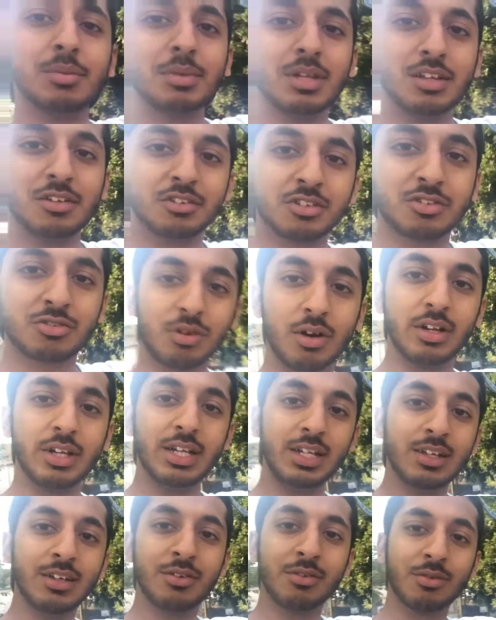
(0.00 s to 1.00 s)
I'm a little
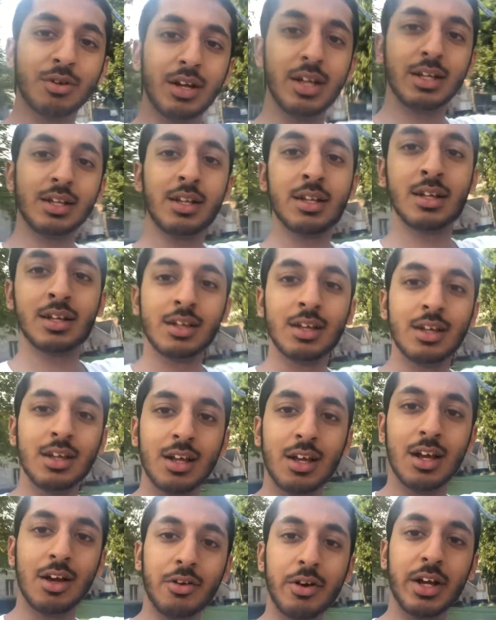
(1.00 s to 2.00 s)
scrawny, right?
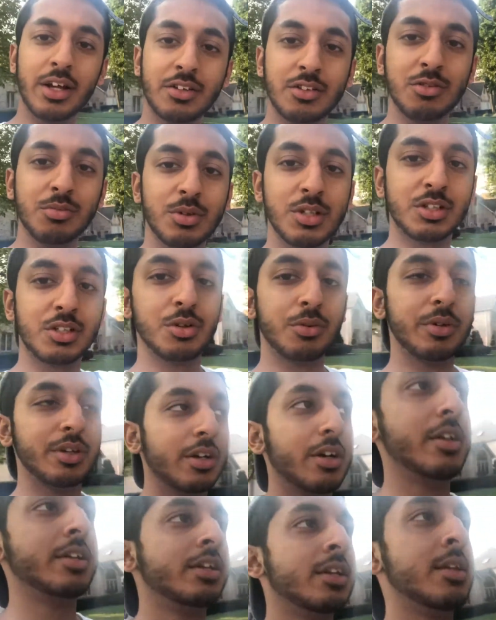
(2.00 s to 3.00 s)
I don't got too much going
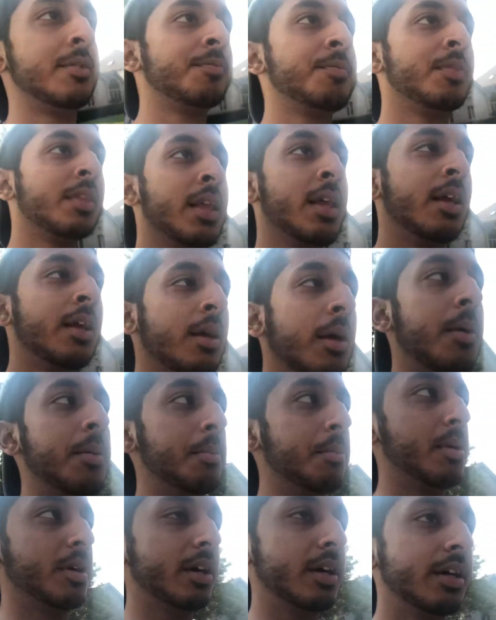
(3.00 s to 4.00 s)
on.
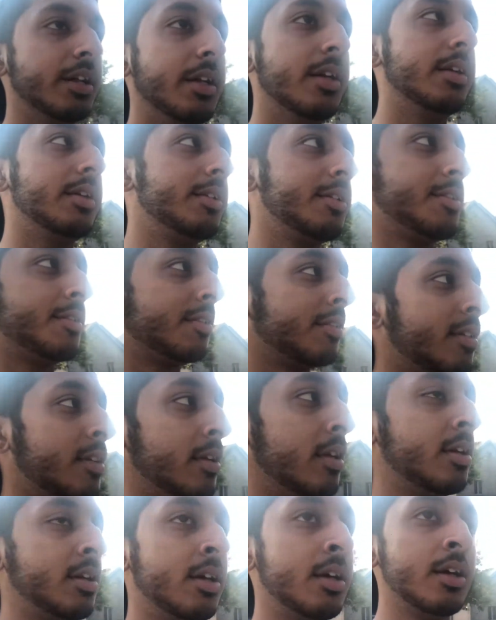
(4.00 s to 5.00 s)
But
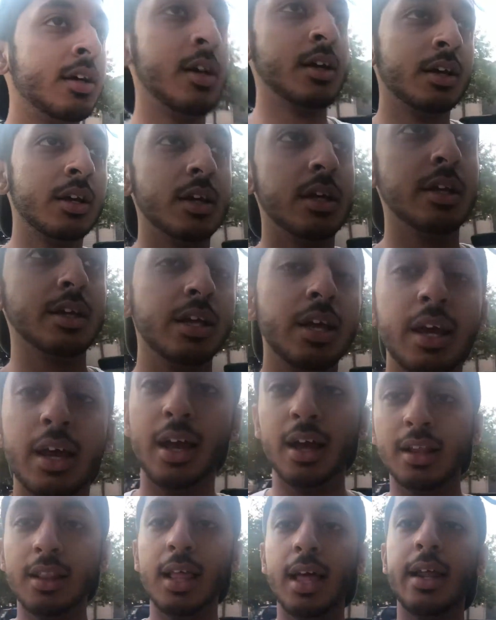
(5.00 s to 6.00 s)

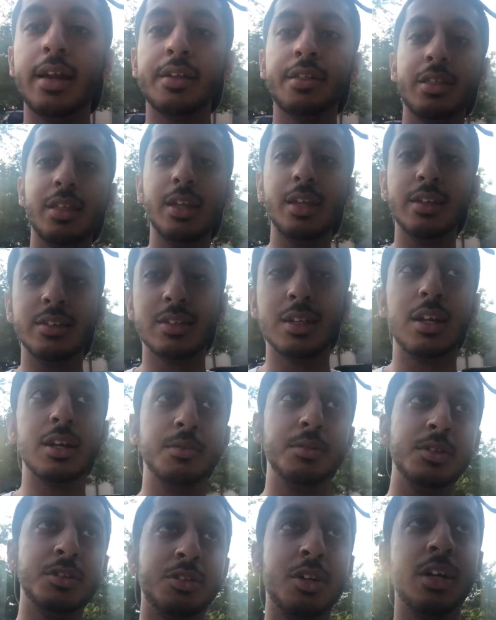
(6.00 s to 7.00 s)
yeah, a lot of things that
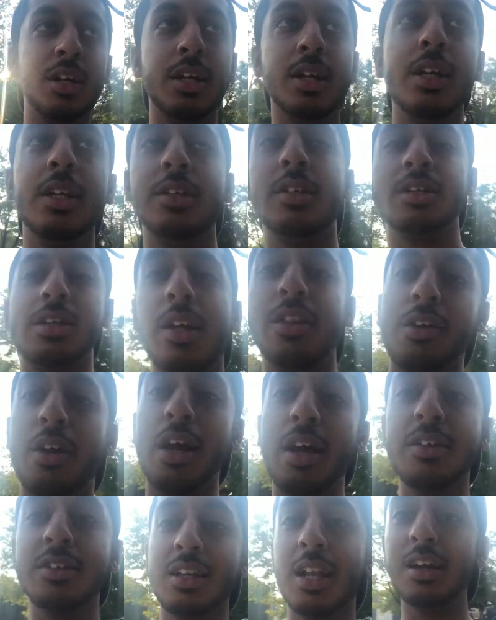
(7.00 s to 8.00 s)
I'm just trying to get together.
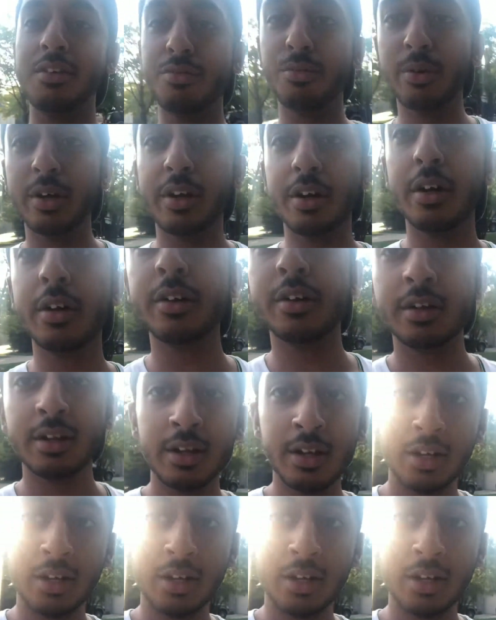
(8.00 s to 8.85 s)
As life went on,